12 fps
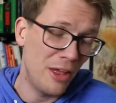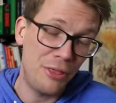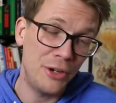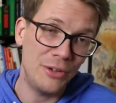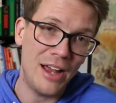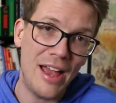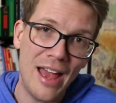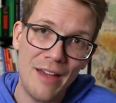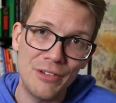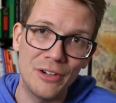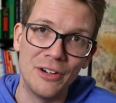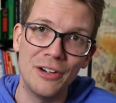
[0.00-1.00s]
A theory I
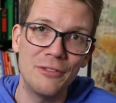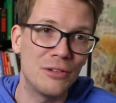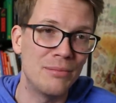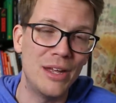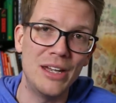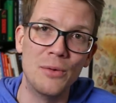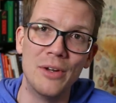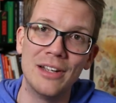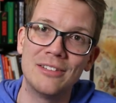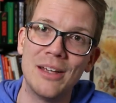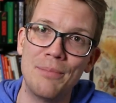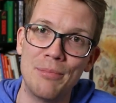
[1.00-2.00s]
haven't heard from anyone
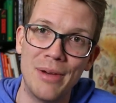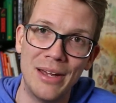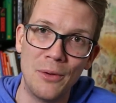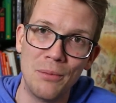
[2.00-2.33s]
except my